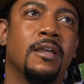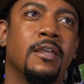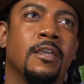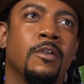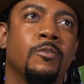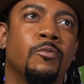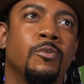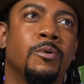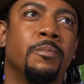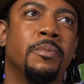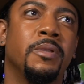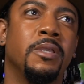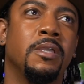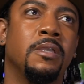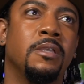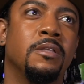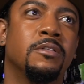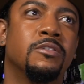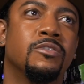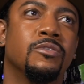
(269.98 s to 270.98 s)
It would
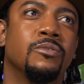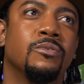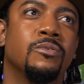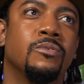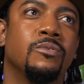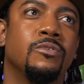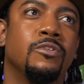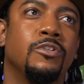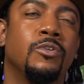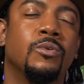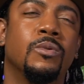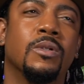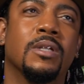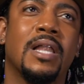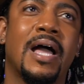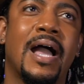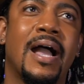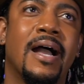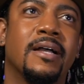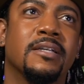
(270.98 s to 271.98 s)
be to
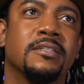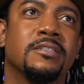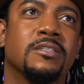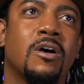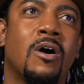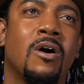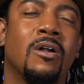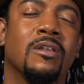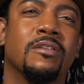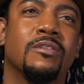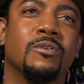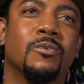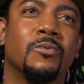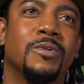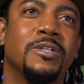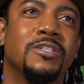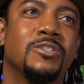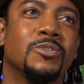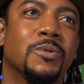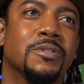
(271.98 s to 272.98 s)
utilize all of the
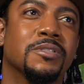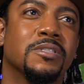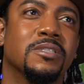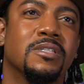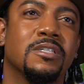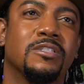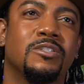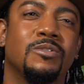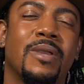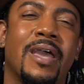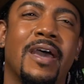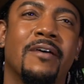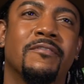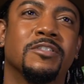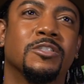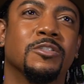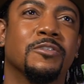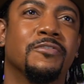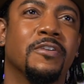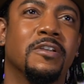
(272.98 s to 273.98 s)
resources that you have
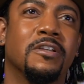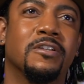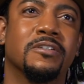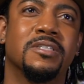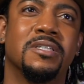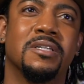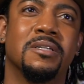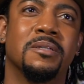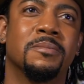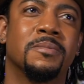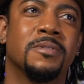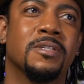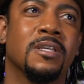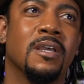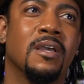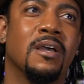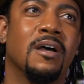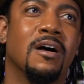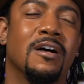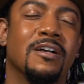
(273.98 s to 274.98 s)
at your fingertips.
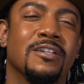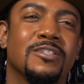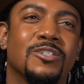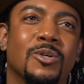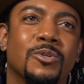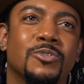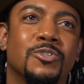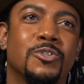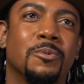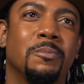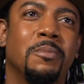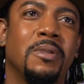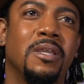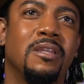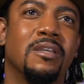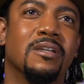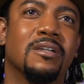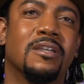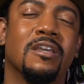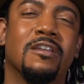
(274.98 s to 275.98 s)
Social
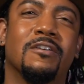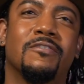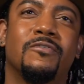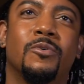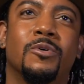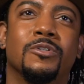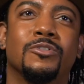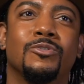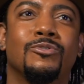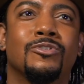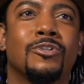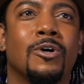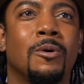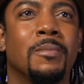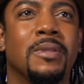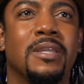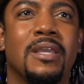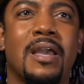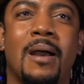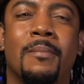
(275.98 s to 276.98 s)
media can afford you so
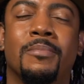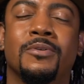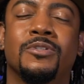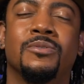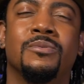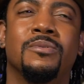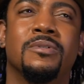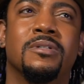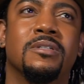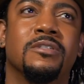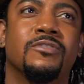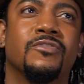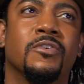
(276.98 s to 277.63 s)
many opportunities.